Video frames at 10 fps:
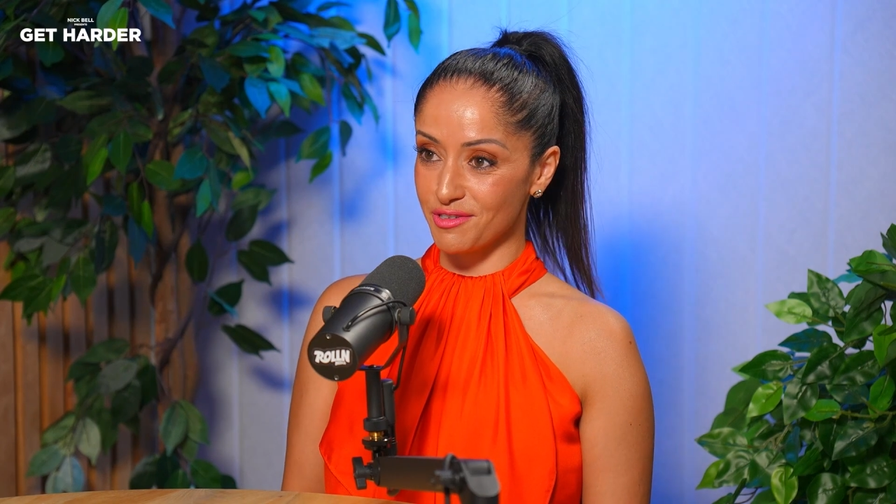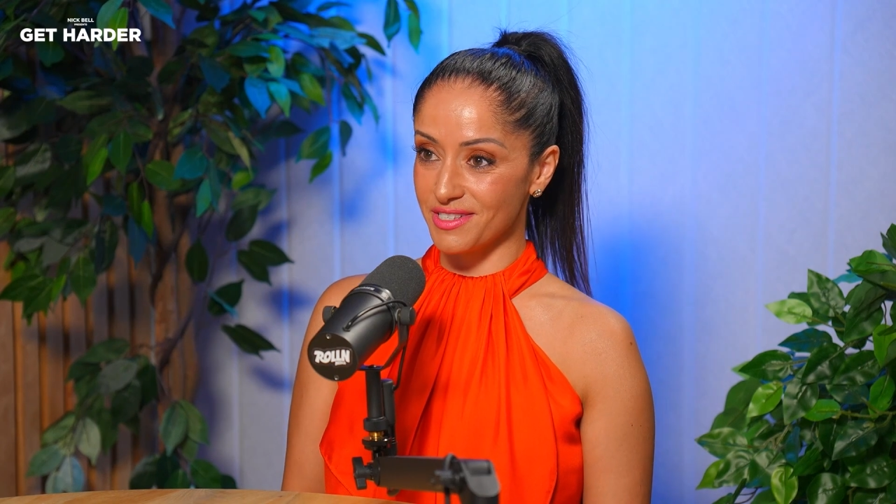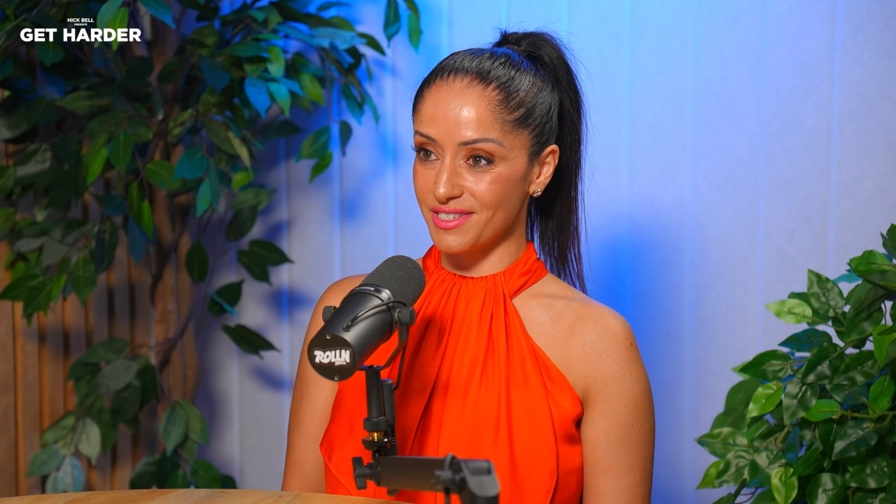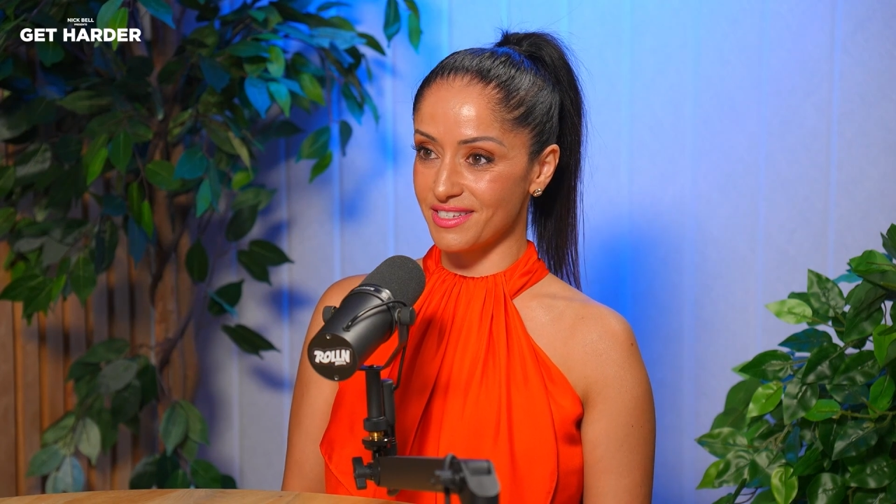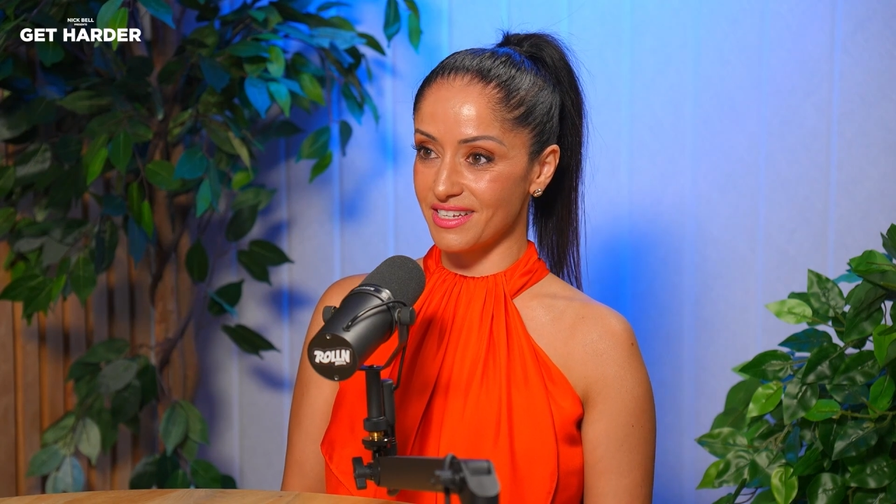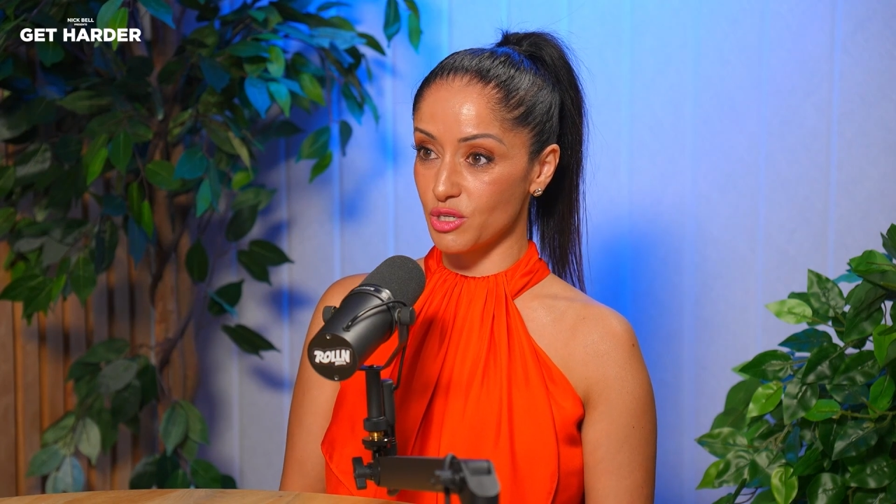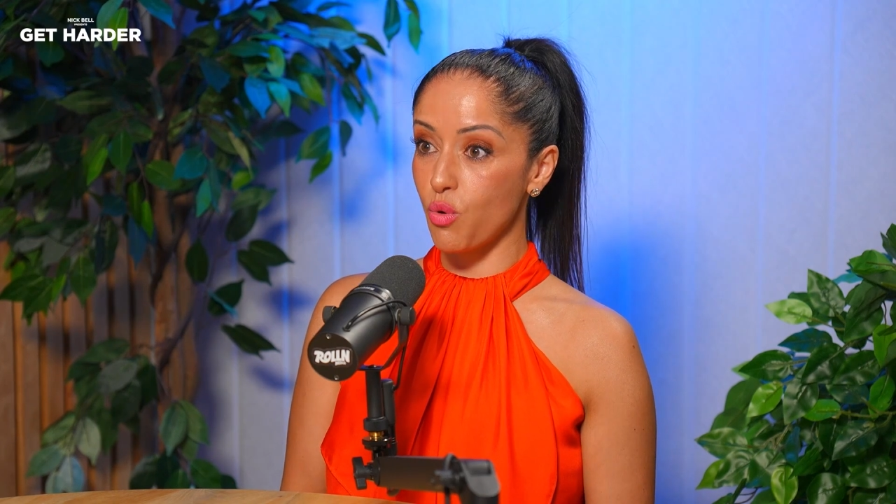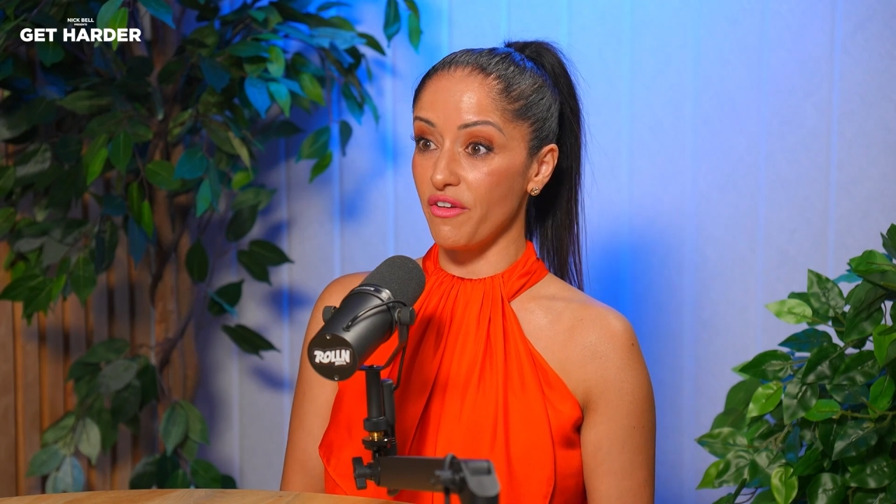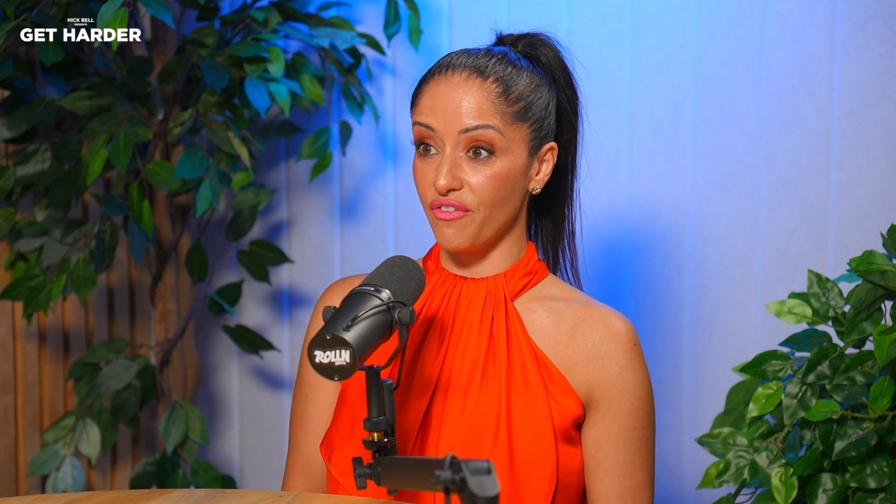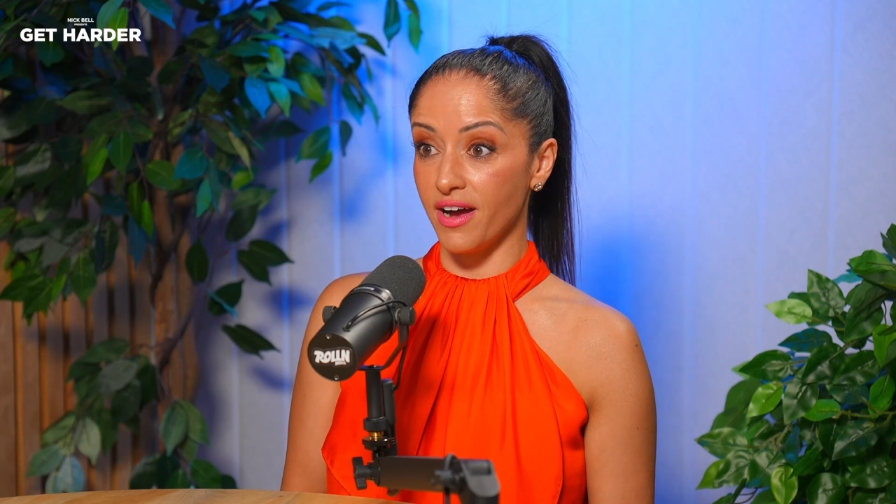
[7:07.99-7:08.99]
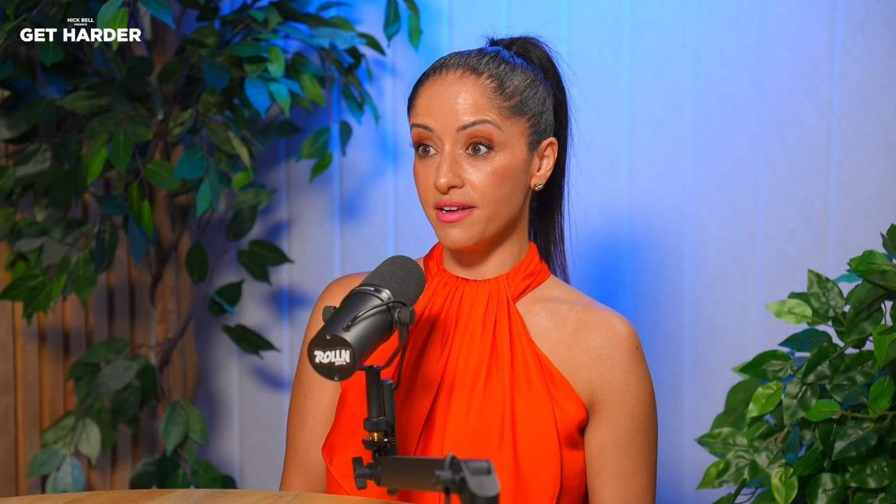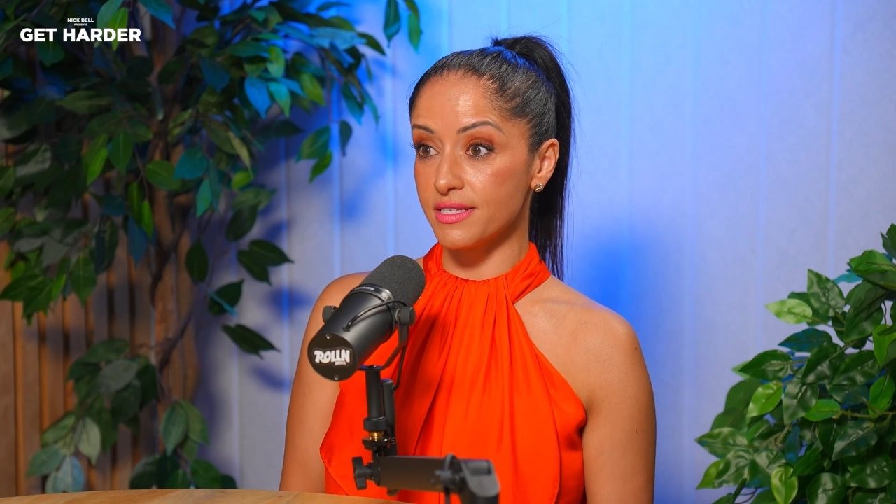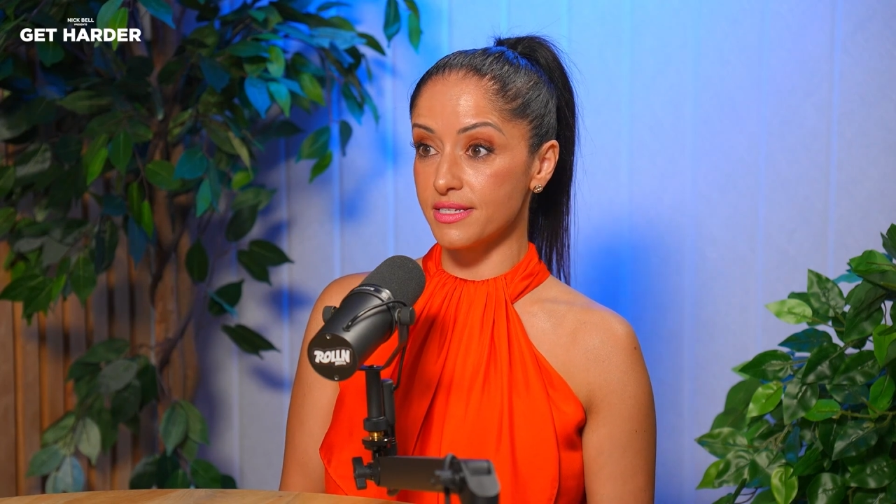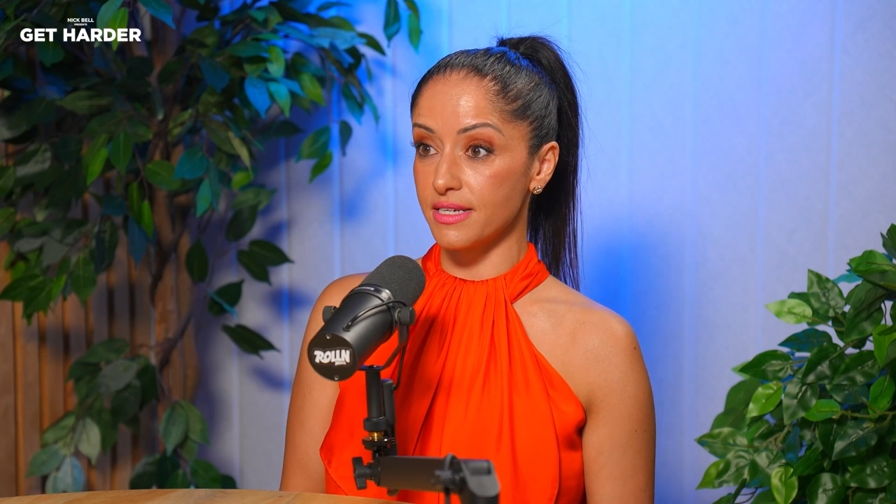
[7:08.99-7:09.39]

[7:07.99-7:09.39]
is quite fast.